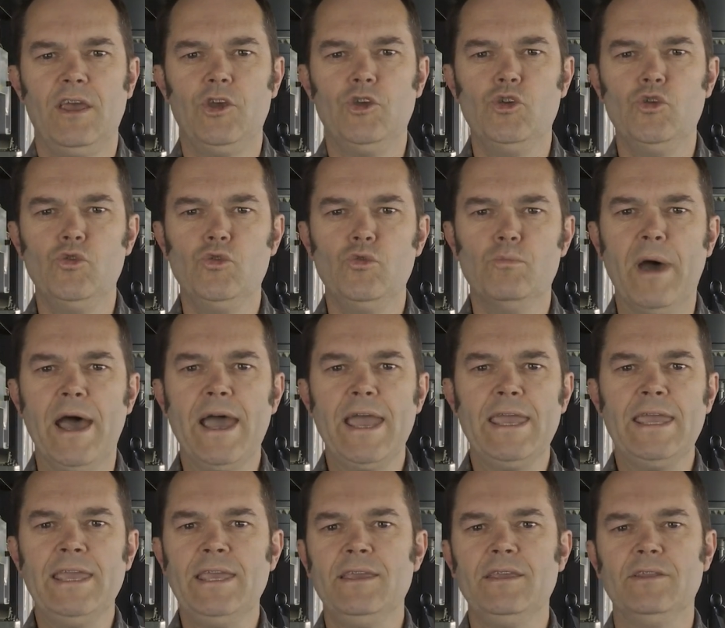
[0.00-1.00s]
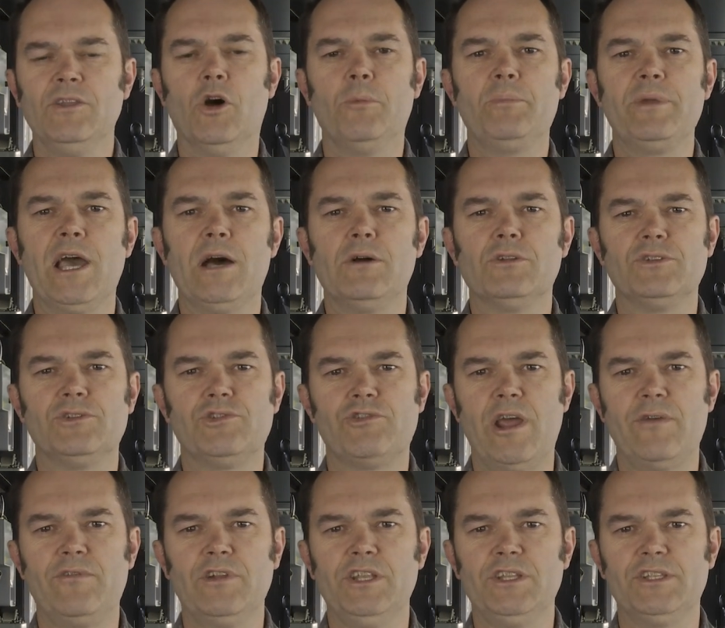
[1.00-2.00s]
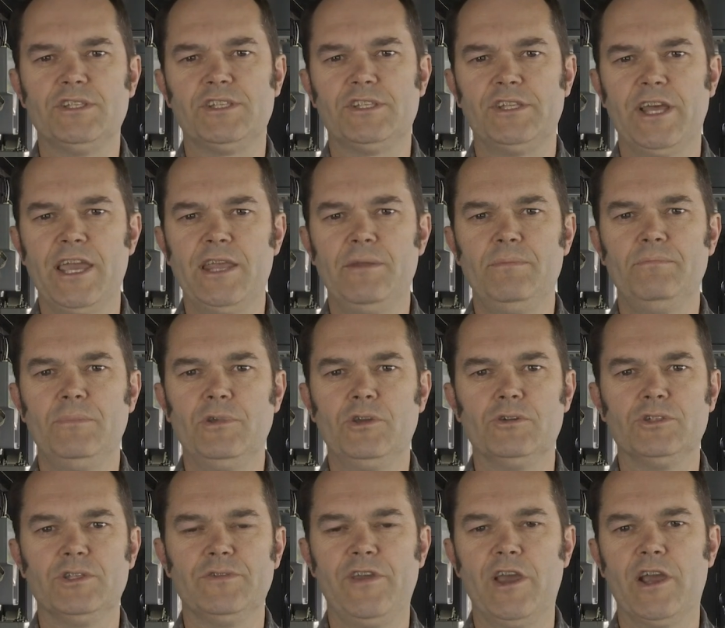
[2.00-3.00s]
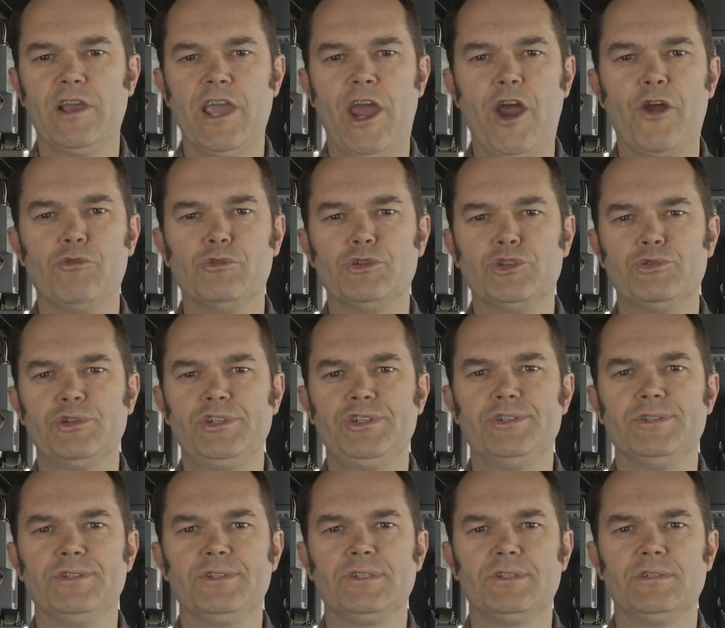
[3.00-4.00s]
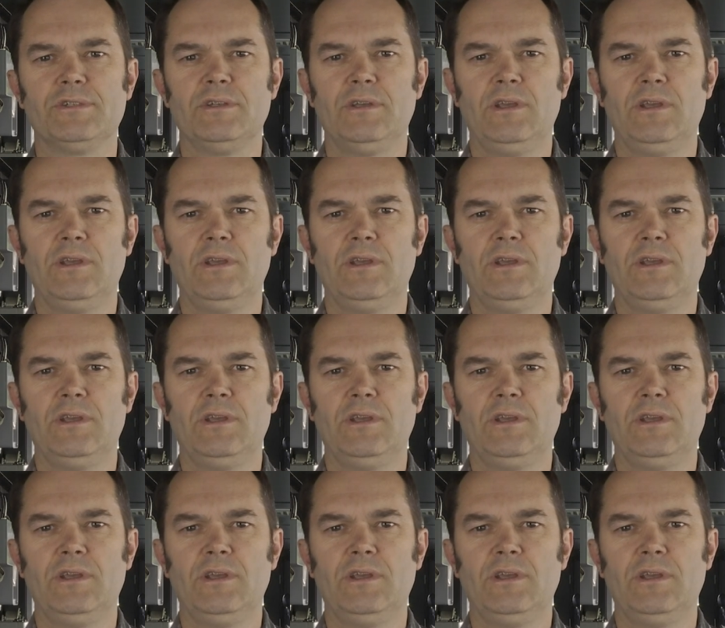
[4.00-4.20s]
who may not be able to travel interstate because of our current restrictions.